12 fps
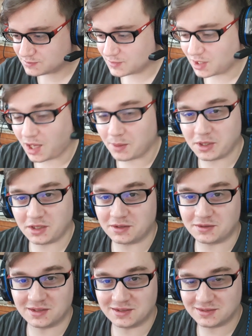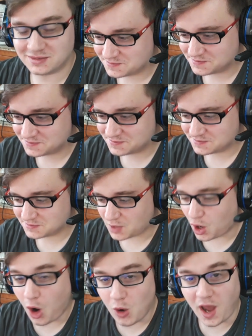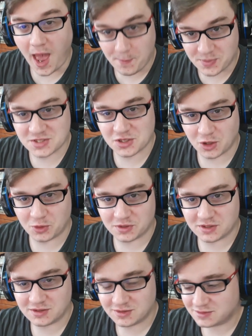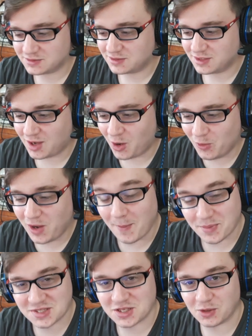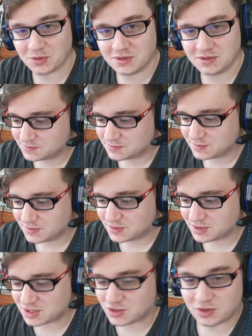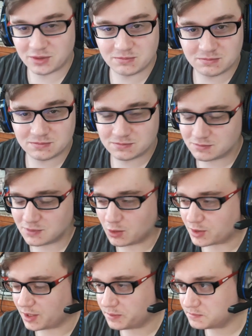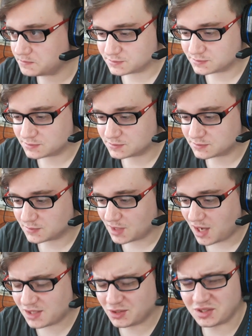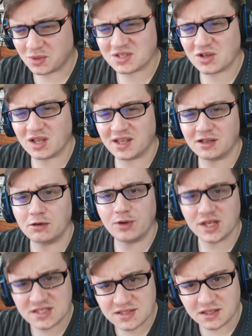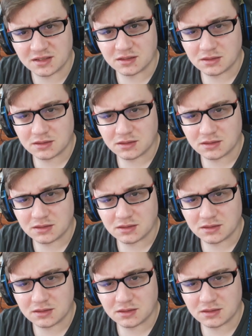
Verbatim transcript: I mean, a whole episode, a whole episode, just to okay. I thought he was gonna get arrested.